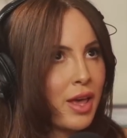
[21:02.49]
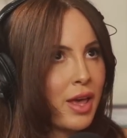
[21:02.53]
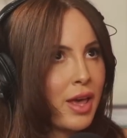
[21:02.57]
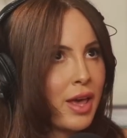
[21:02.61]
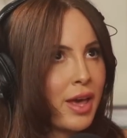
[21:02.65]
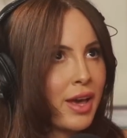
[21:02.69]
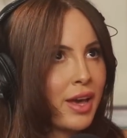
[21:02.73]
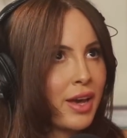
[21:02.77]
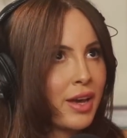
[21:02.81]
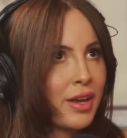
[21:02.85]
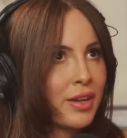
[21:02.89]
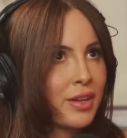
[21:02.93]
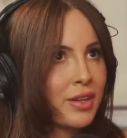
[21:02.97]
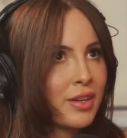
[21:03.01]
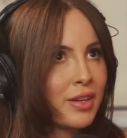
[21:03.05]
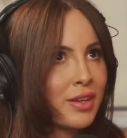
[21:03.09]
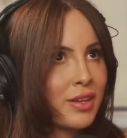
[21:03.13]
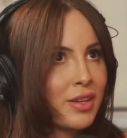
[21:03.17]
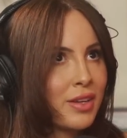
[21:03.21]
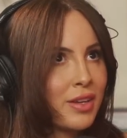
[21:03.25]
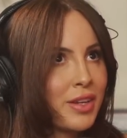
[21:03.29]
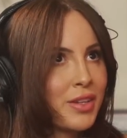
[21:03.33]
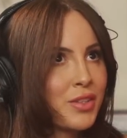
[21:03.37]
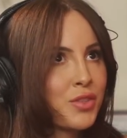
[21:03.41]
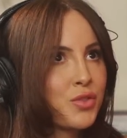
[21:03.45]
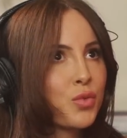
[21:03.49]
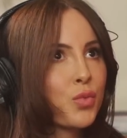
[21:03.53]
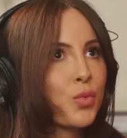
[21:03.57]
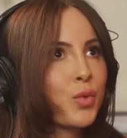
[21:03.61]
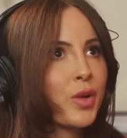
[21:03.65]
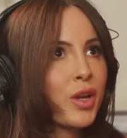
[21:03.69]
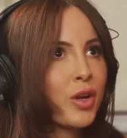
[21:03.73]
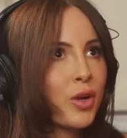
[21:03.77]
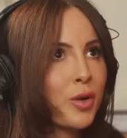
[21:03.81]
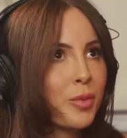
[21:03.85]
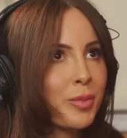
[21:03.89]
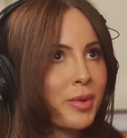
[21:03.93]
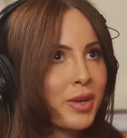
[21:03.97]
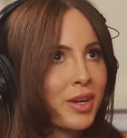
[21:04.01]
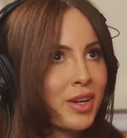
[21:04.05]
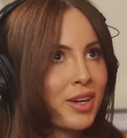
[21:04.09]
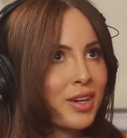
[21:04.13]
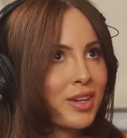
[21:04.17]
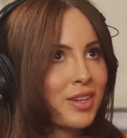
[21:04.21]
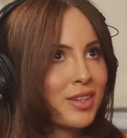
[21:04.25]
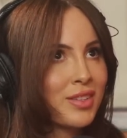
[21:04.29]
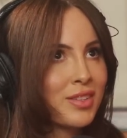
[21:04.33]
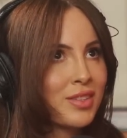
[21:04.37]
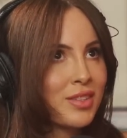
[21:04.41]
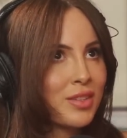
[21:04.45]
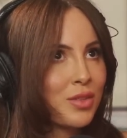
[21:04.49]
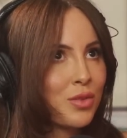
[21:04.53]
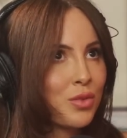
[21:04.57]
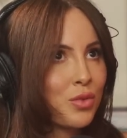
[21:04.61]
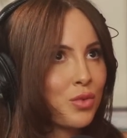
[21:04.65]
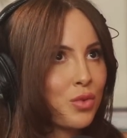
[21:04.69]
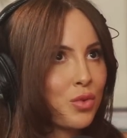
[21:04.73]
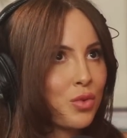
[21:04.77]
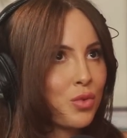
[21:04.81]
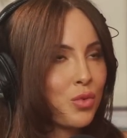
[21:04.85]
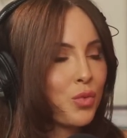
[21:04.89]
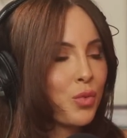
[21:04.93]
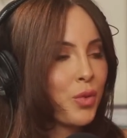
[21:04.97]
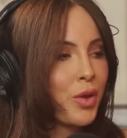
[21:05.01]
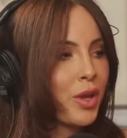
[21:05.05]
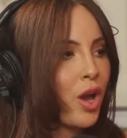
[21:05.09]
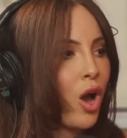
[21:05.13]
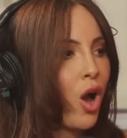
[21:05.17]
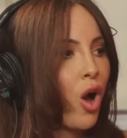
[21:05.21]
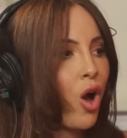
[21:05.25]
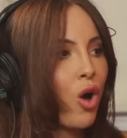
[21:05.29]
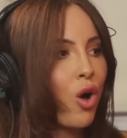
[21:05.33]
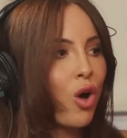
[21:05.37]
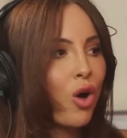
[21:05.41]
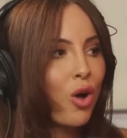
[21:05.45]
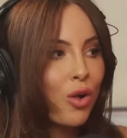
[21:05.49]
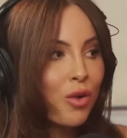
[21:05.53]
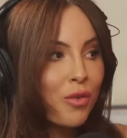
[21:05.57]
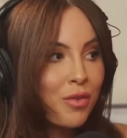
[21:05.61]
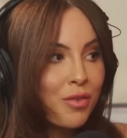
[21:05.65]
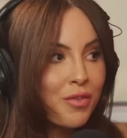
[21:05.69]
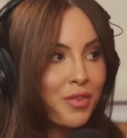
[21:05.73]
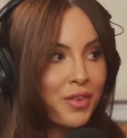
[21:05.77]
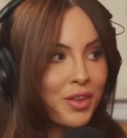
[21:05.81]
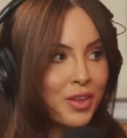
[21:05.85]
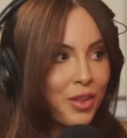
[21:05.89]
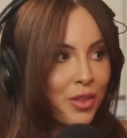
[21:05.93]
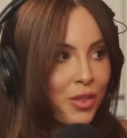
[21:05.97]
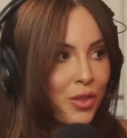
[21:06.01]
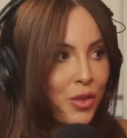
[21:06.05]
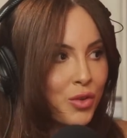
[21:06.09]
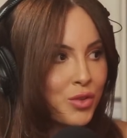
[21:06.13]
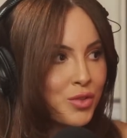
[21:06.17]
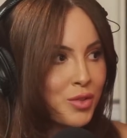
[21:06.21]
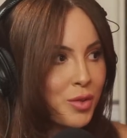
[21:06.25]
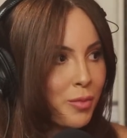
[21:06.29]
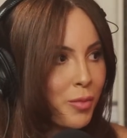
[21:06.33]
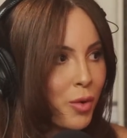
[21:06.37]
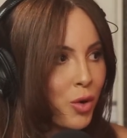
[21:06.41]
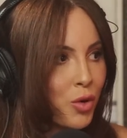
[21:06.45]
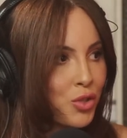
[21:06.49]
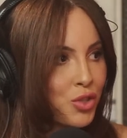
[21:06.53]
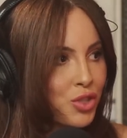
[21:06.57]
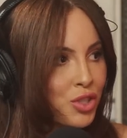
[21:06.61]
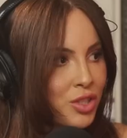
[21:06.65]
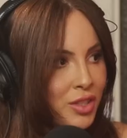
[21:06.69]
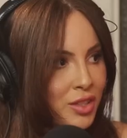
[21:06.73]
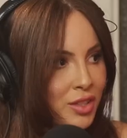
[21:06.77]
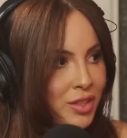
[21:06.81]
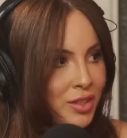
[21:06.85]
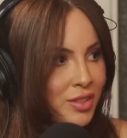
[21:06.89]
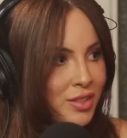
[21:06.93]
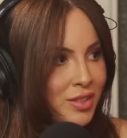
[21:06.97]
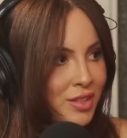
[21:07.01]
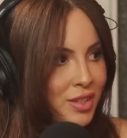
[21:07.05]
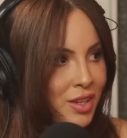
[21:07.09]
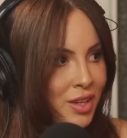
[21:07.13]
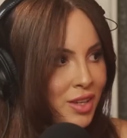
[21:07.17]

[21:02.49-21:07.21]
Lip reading: And it's weird because we all feel those emotions.